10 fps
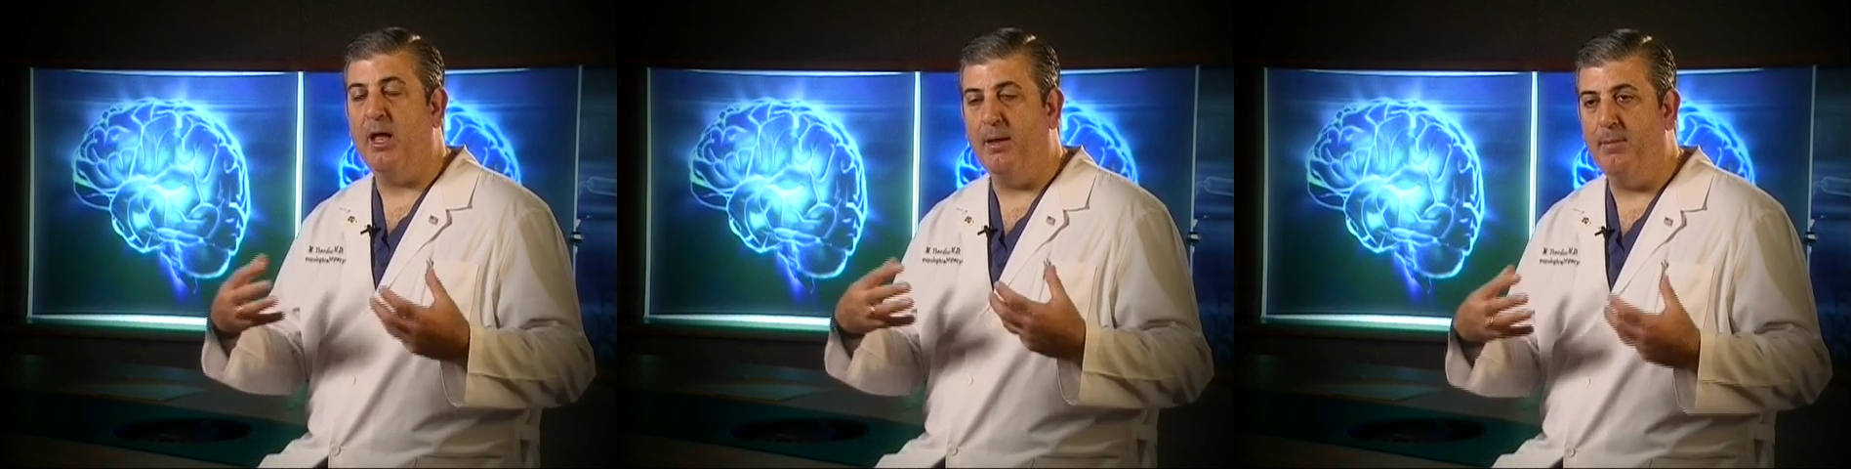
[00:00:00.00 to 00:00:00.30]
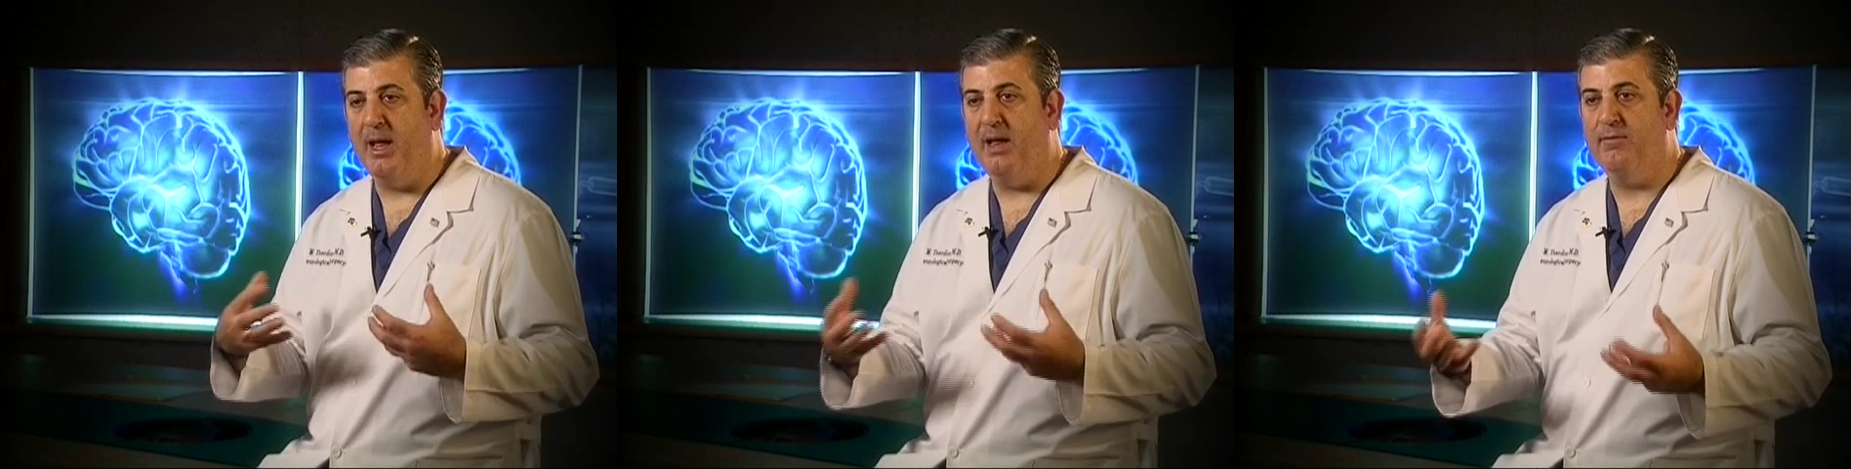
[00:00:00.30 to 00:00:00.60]

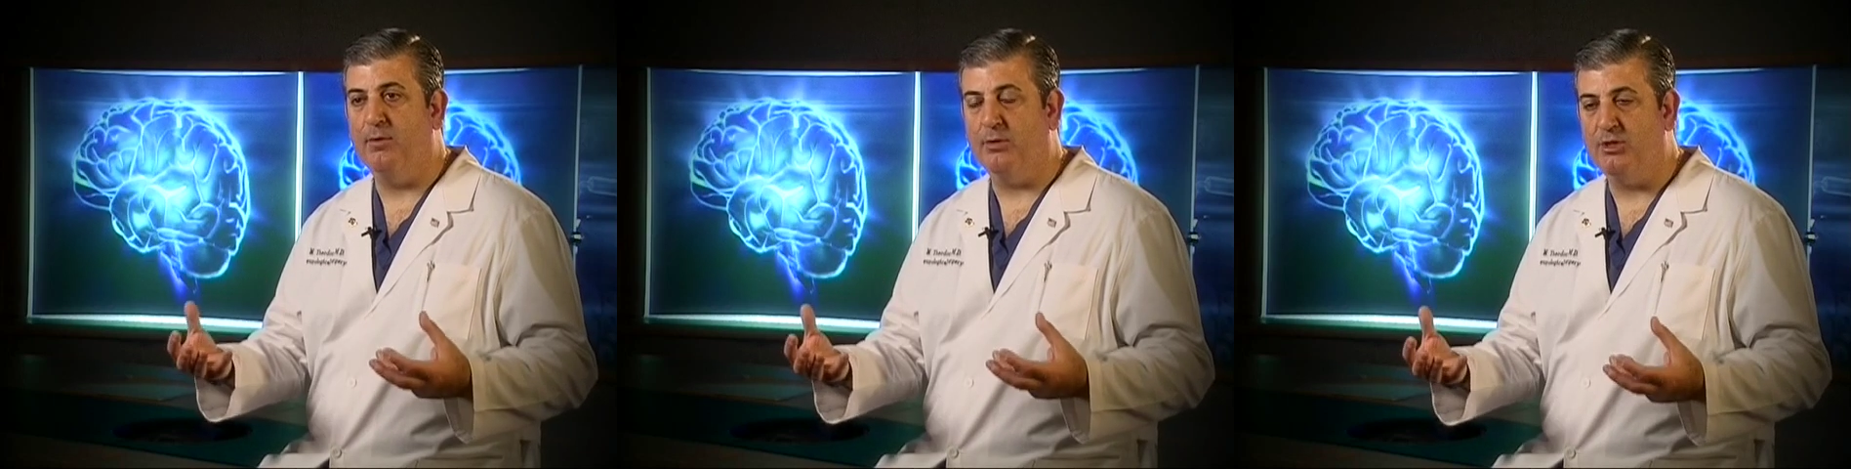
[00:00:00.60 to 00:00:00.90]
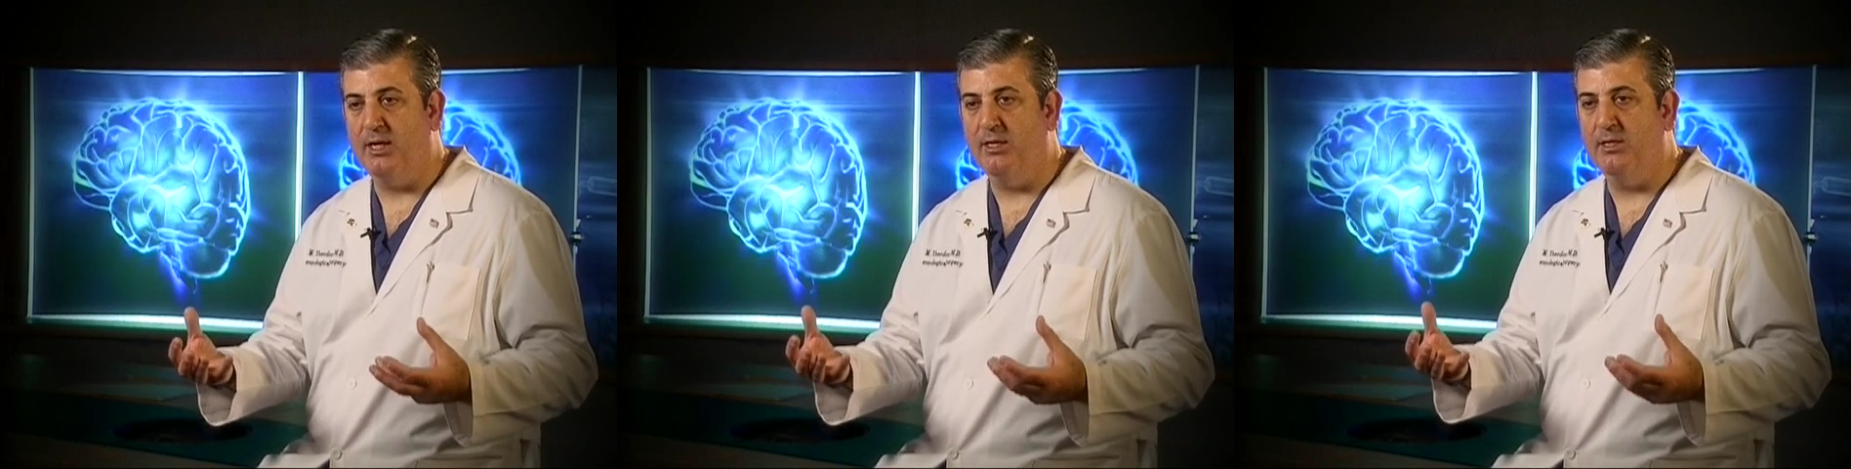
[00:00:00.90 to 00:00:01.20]
and behavioral
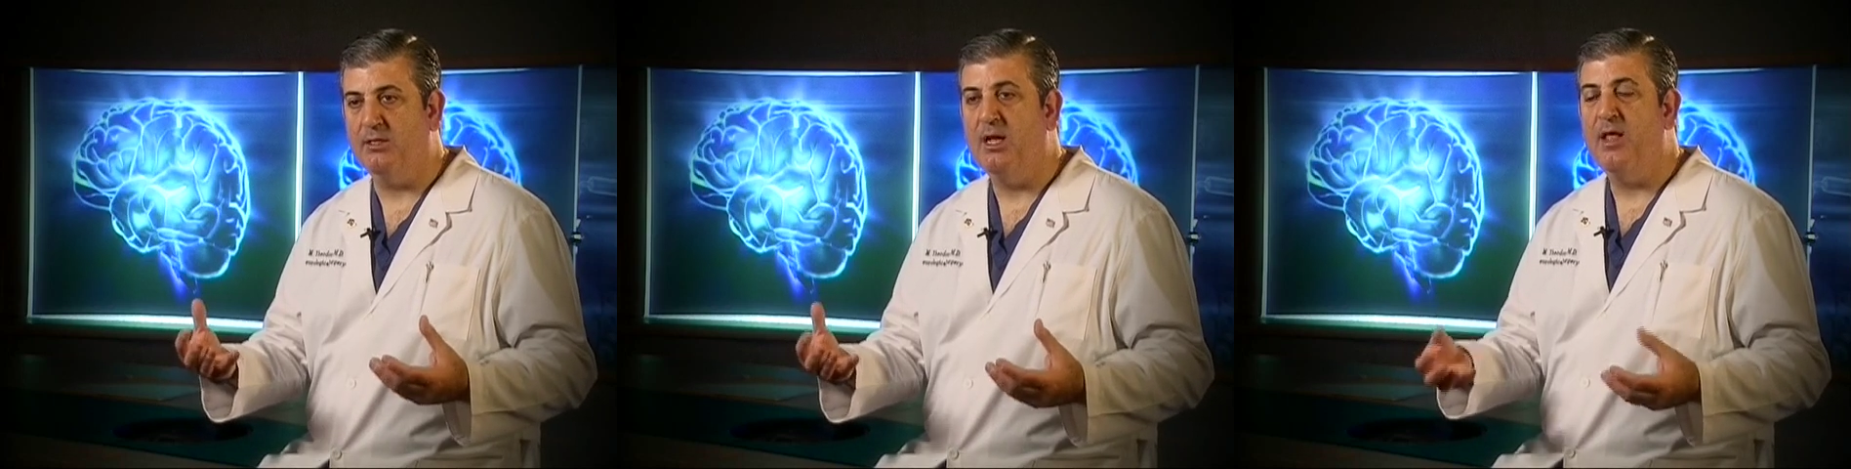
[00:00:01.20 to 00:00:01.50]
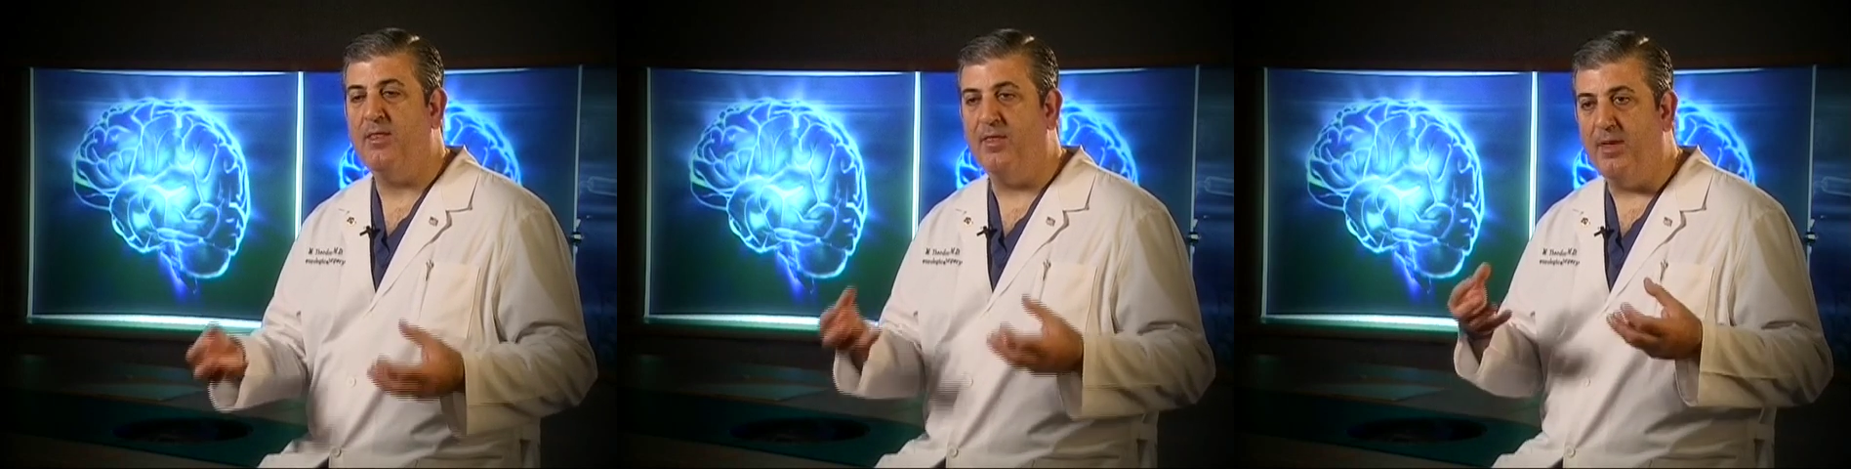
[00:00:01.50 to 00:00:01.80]
changes,
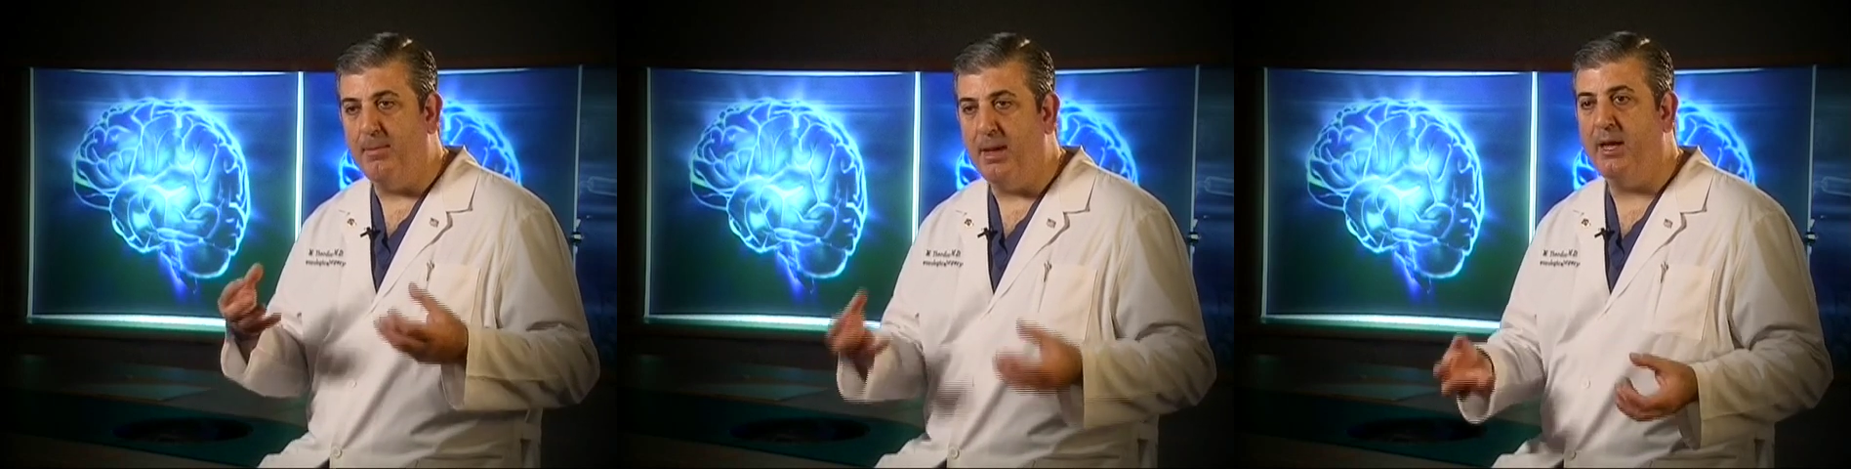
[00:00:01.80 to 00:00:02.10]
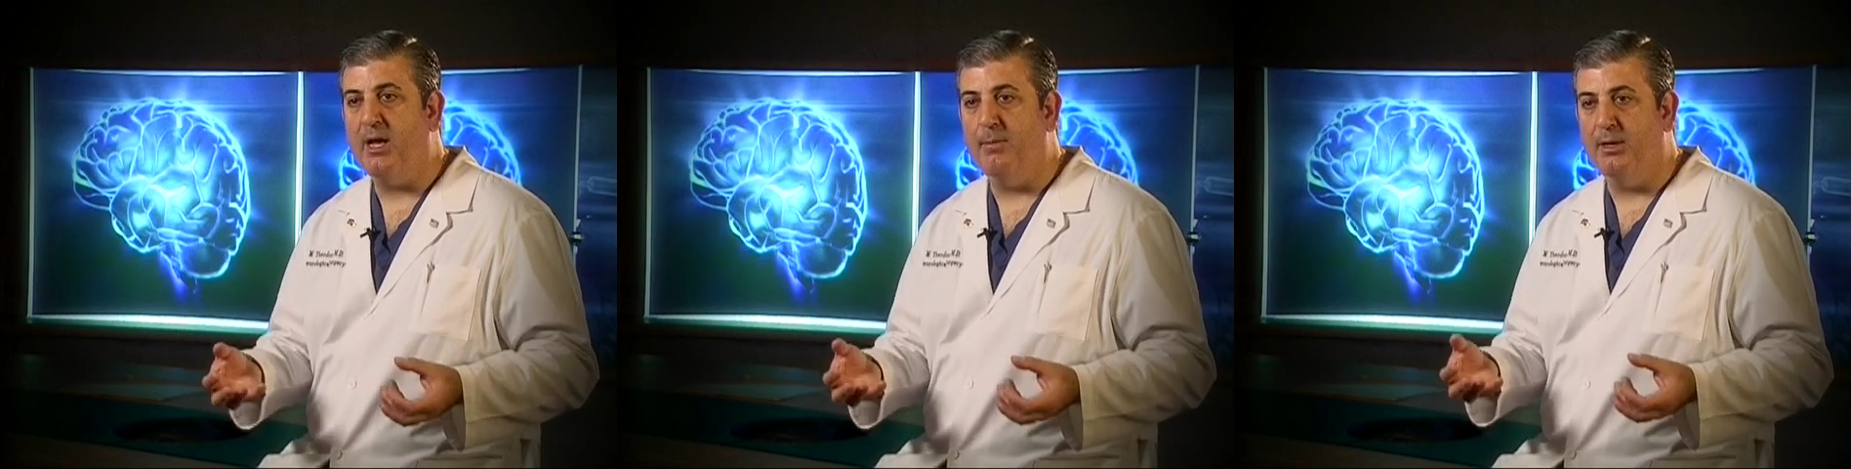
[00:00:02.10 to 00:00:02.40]
that they may
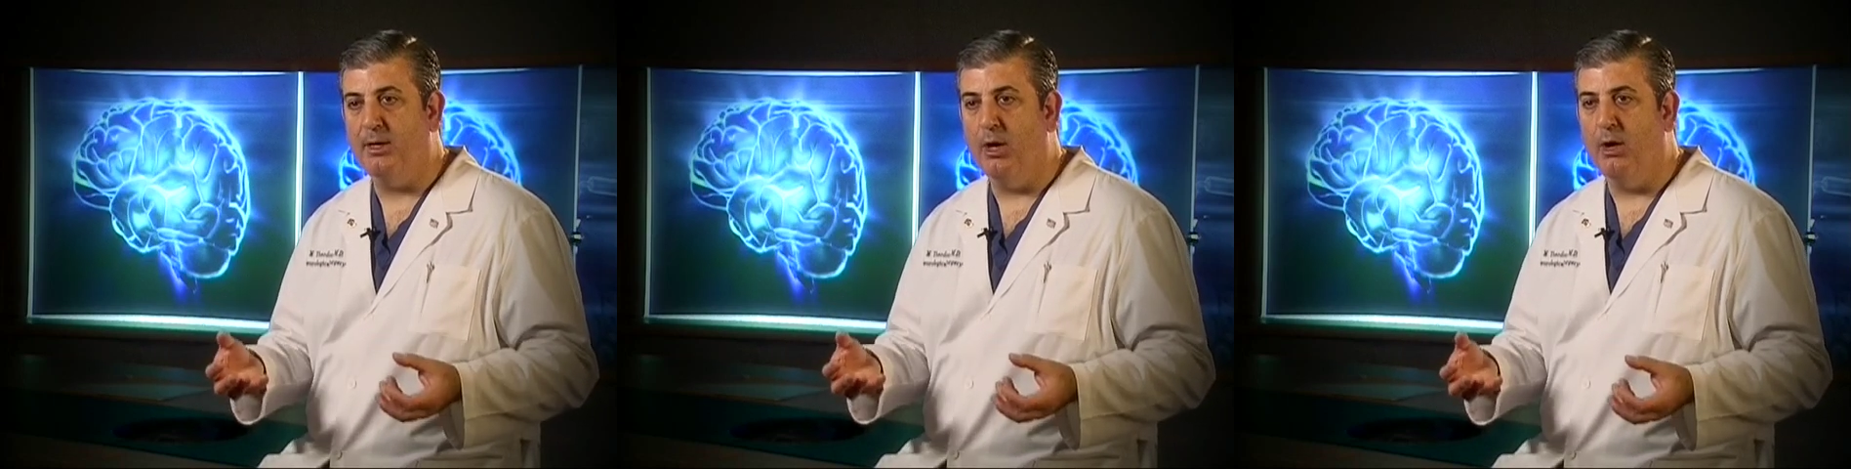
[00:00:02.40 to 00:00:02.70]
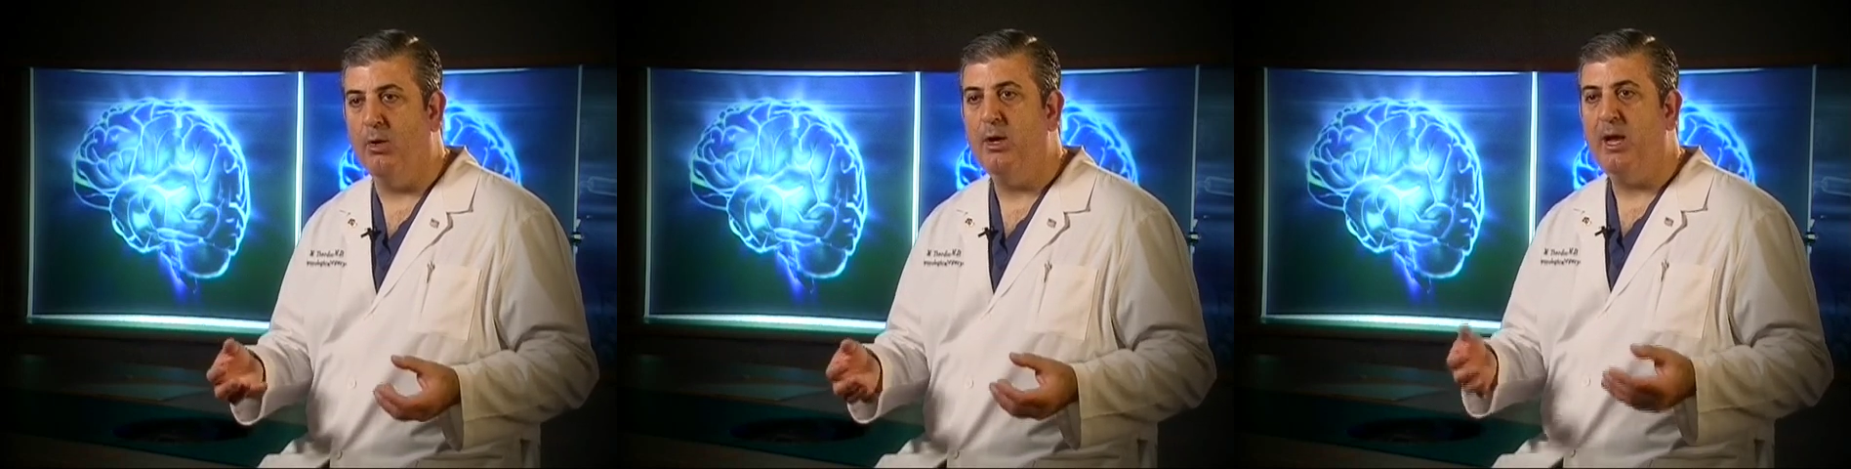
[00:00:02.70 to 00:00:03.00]
come and go,